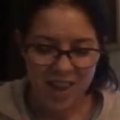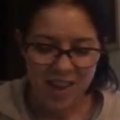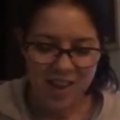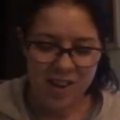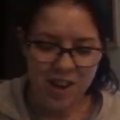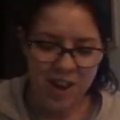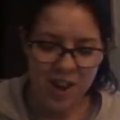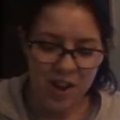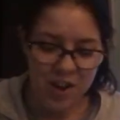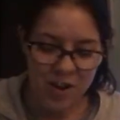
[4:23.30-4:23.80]

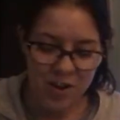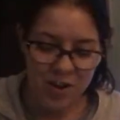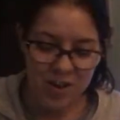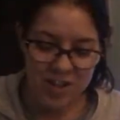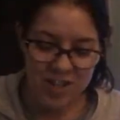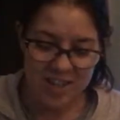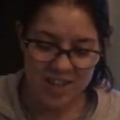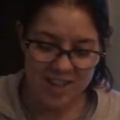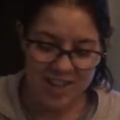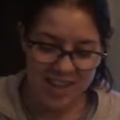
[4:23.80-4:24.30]
No,
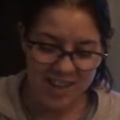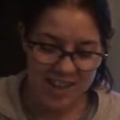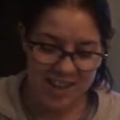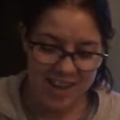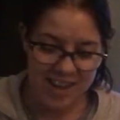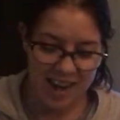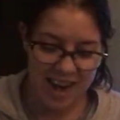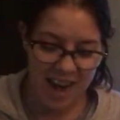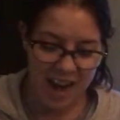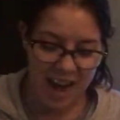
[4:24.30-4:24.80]
she
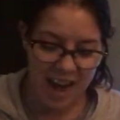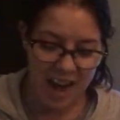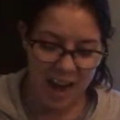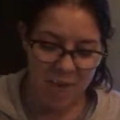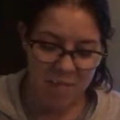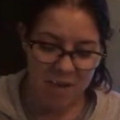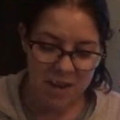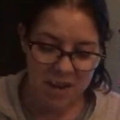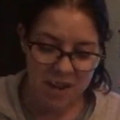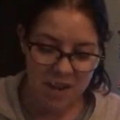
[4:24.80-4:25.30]
said.
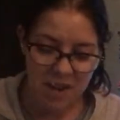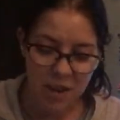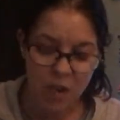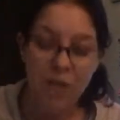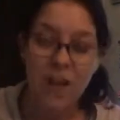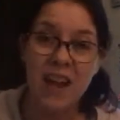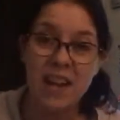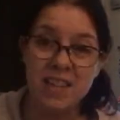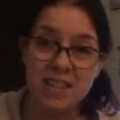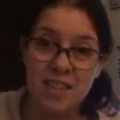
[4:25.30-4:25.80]
I mean,
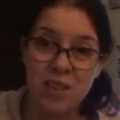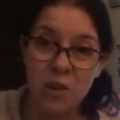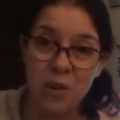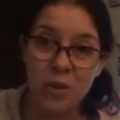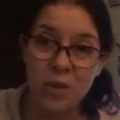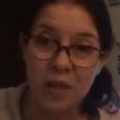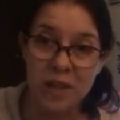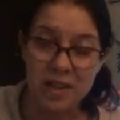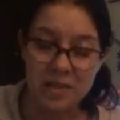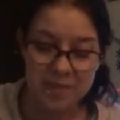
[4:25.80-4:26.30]
you've had
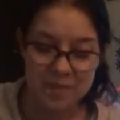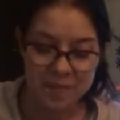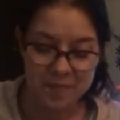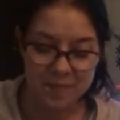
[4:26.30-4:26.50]
schooling.